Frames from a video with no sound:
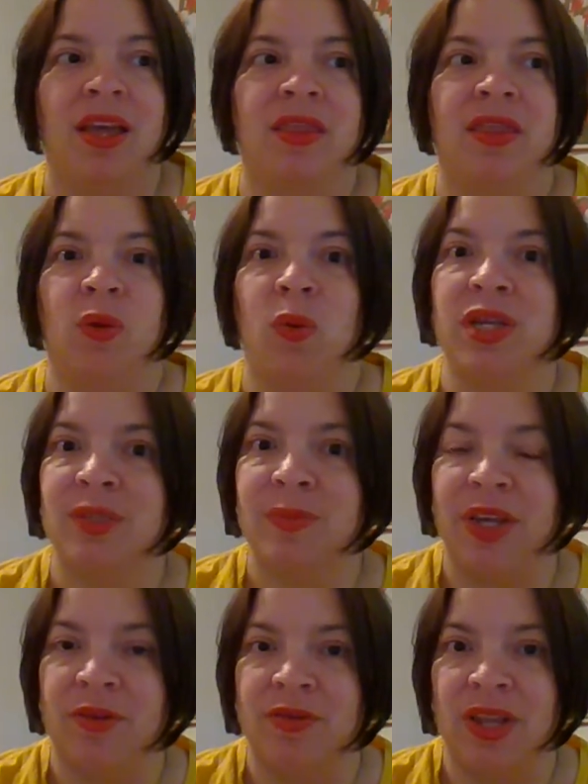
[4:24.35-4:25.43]
The ones
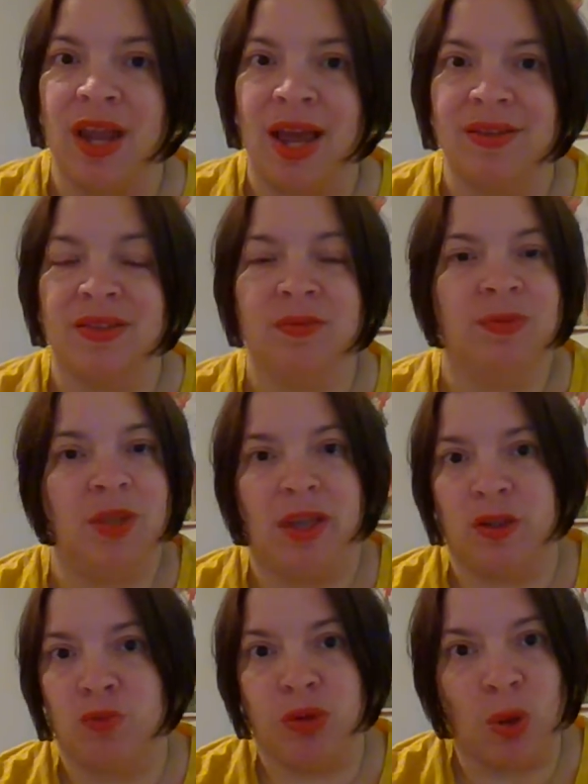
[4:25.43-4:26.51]
made of glass
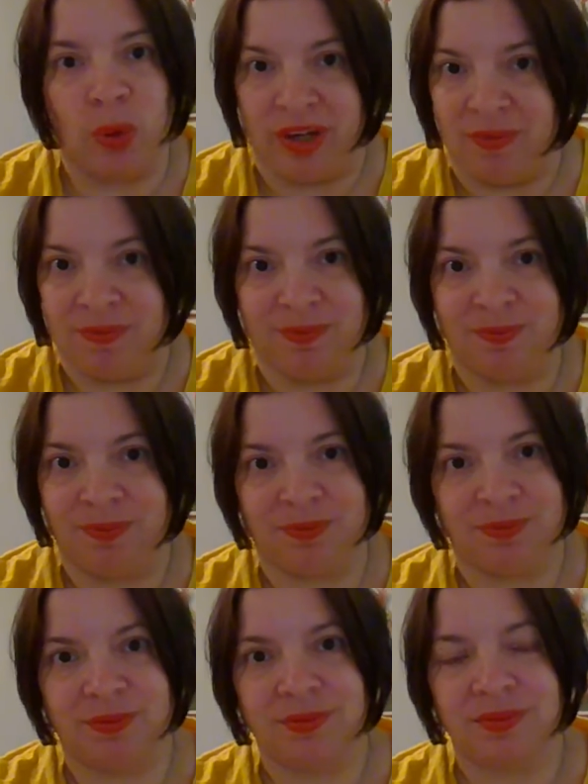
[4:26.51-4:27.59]
exploded,
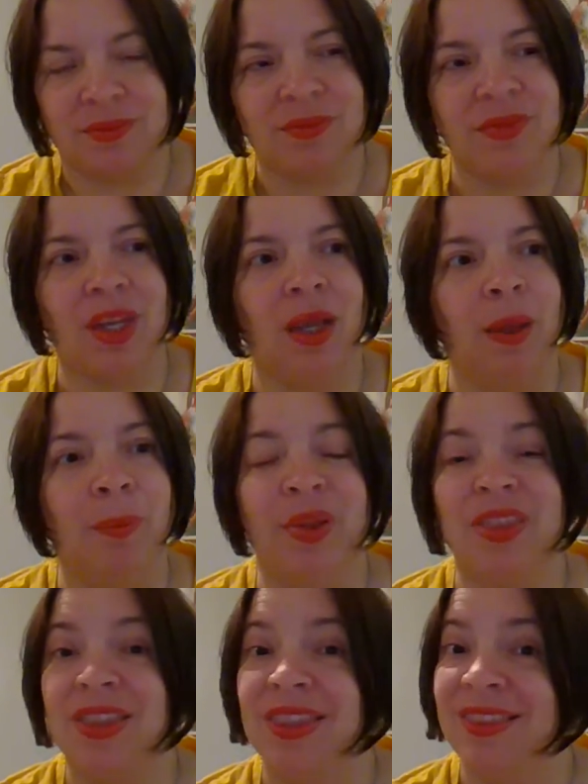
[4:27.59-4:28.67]

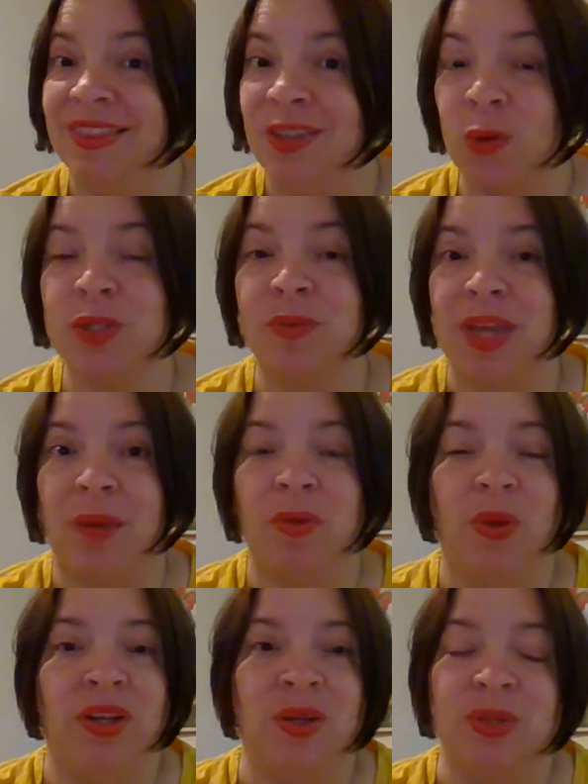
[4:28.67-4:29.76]
but those Miami
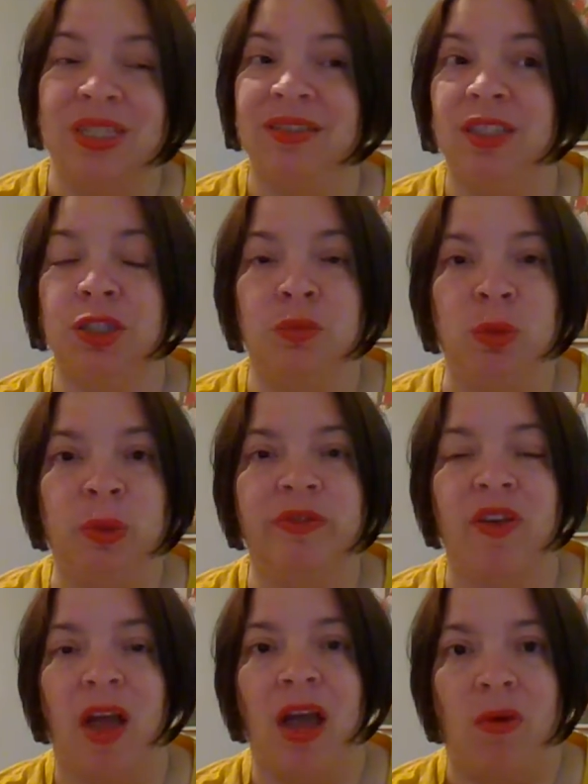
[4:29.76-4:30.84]
windows didn't
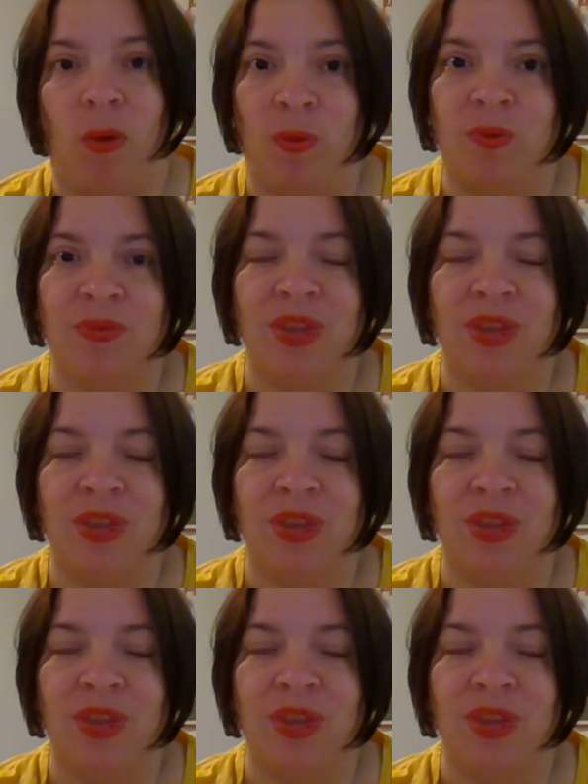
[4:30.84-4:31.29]
move at all.